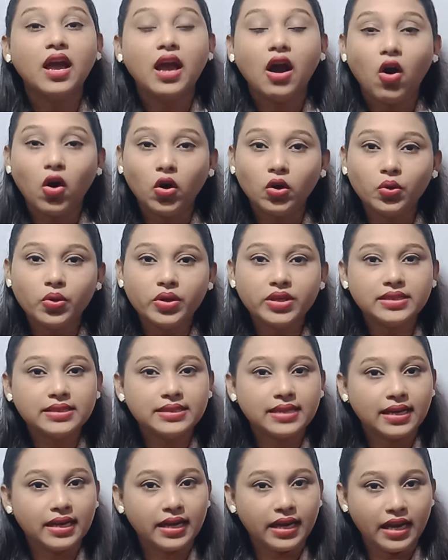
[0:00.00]
always
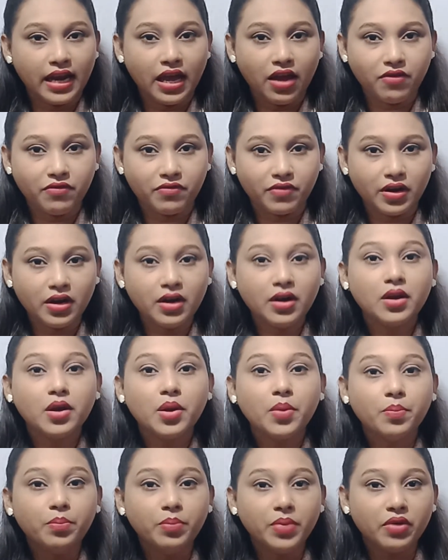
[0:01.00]
and never
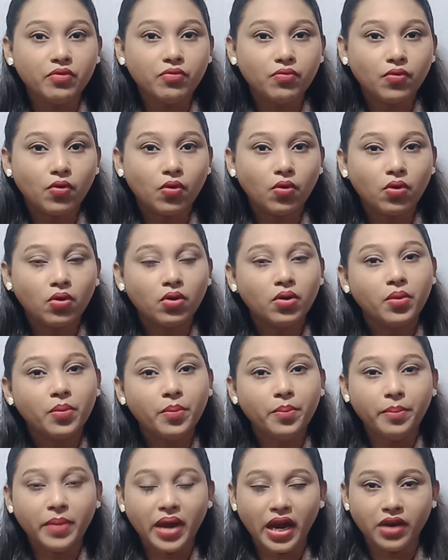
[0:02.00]
before
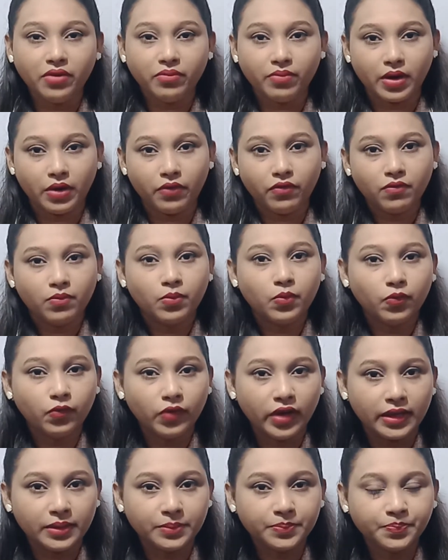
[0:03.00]
main verb.
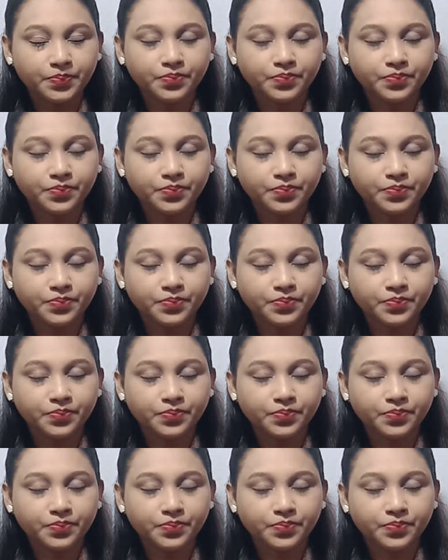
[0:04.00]
Well,